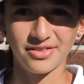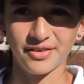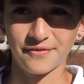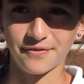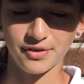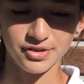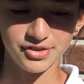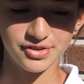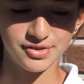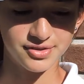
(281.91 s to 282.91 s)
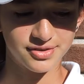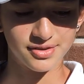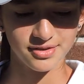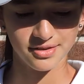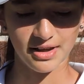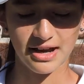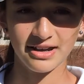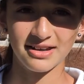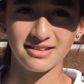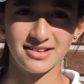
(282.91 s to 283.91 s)
the first
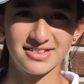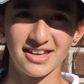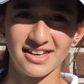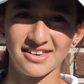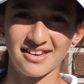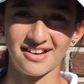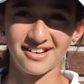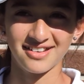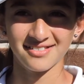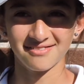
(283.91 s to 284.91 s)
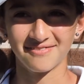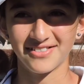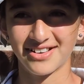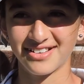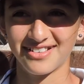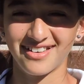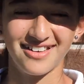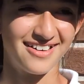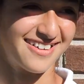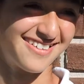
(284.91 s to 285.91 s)
nine and the second nine were,
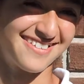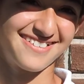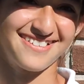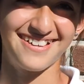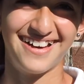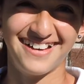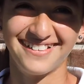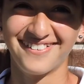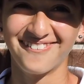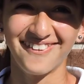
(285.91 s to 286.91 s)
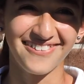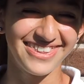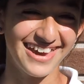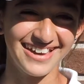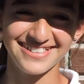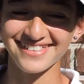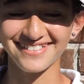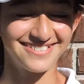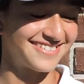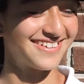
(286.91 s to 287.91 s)
uh, I don't know, both days,
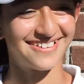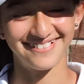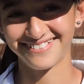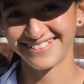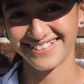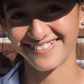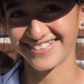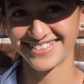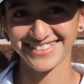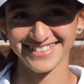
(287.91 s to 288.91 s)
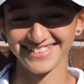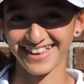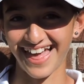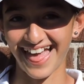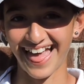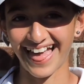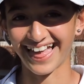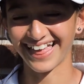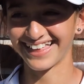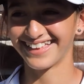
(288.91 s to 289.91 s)
no. It was just, ah.
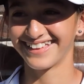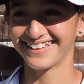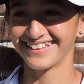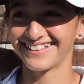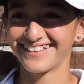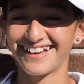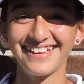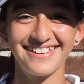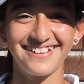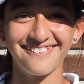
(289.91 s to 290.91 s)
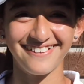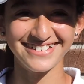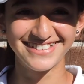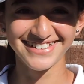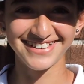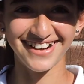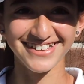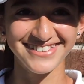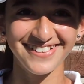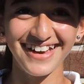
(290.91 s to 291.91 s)
I didn't want to
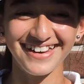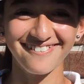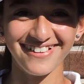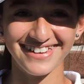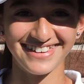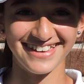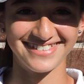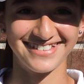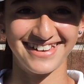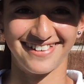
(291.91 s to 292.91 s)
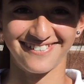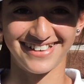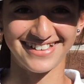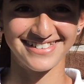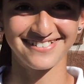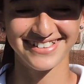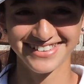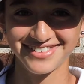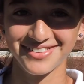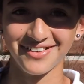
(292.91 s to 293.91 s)
talk to anybody yesterday because it was
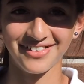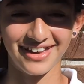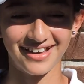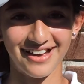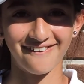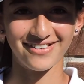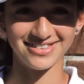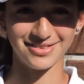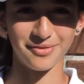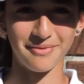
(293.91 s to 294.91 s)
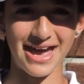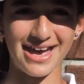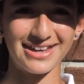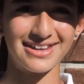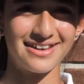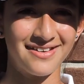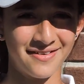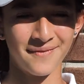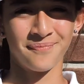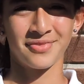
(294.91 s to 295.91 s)
like I was so mad.
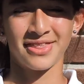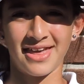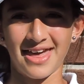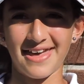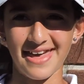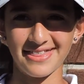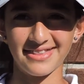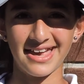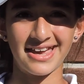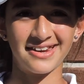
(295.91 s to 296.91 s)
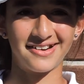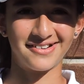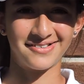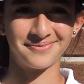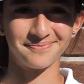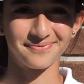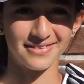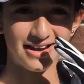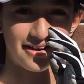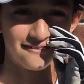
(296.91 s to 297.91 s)
And then um,
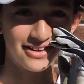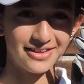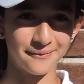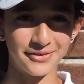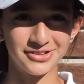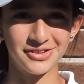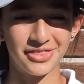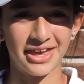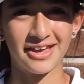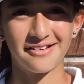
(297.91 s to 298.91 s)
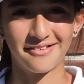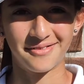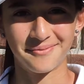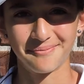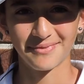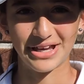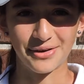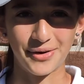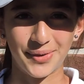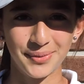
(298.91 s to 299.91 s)
I really want to thank um, my
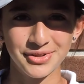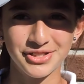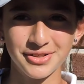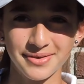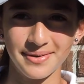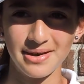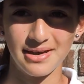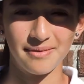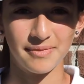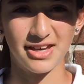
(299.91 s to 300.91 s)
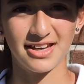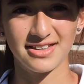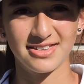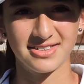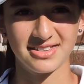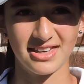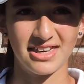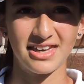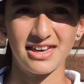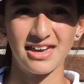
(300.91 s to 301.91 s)
coach because
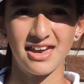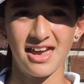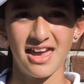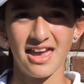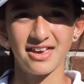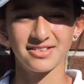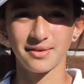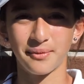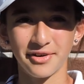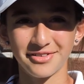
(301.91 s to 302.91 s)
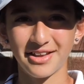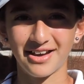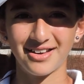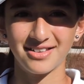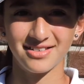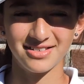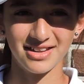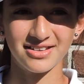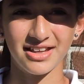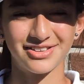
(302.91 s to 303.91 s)
he is the one that
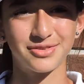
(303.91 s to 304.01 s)
did that